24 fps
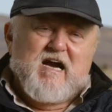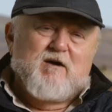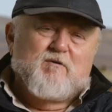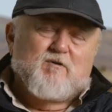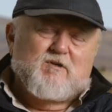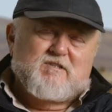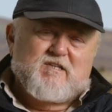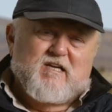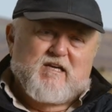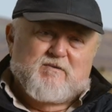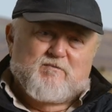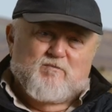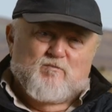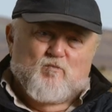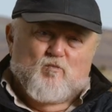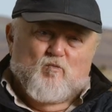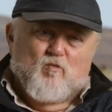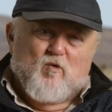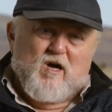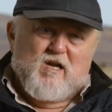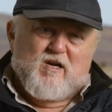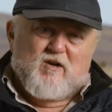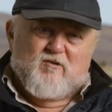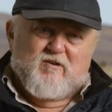Cow was getting
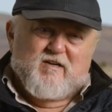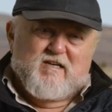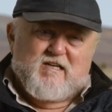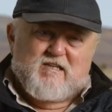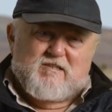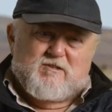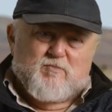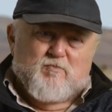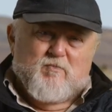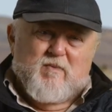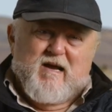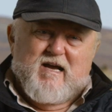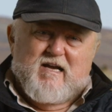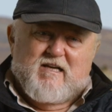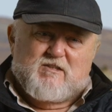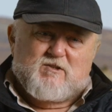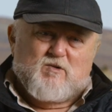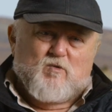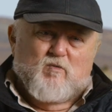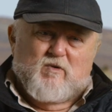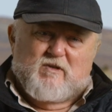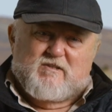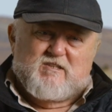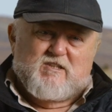water in his mask,
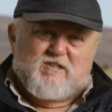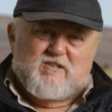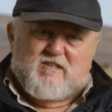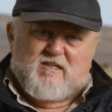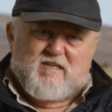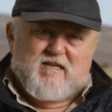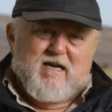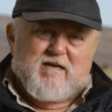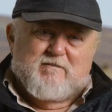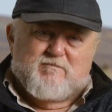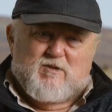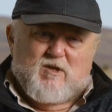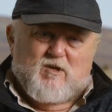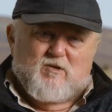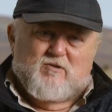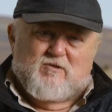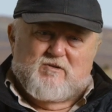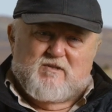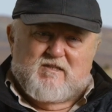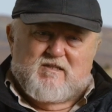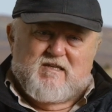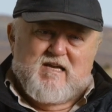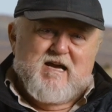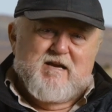which is an
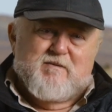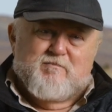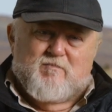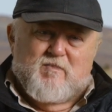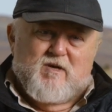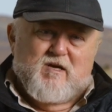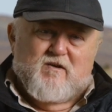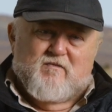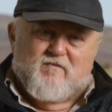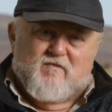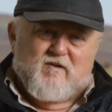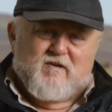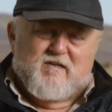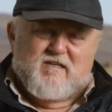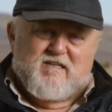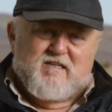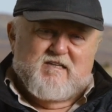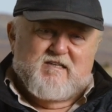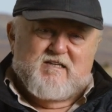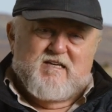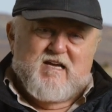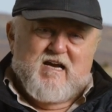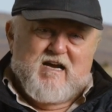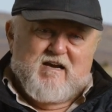absolute nightmare for
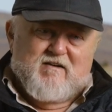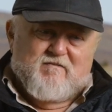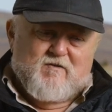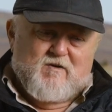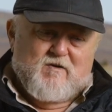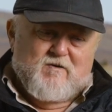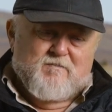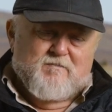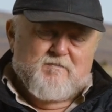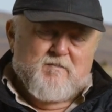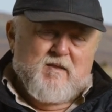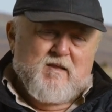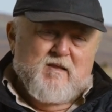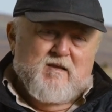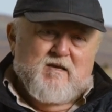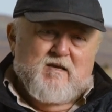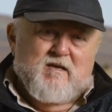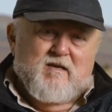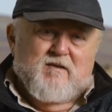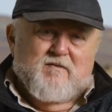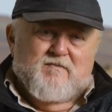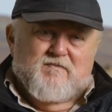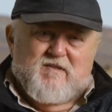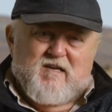any diver.
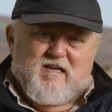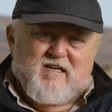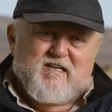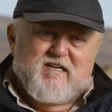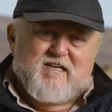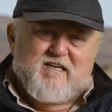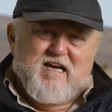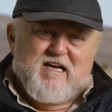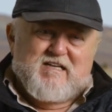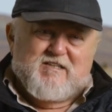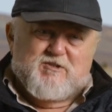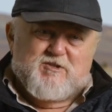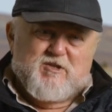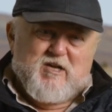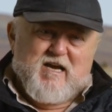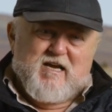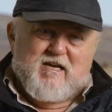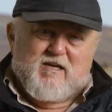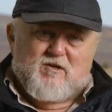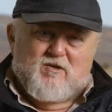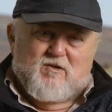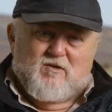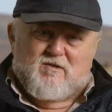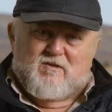Then he got
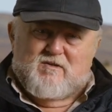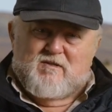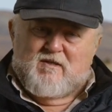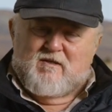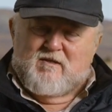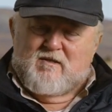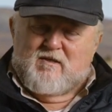tangled,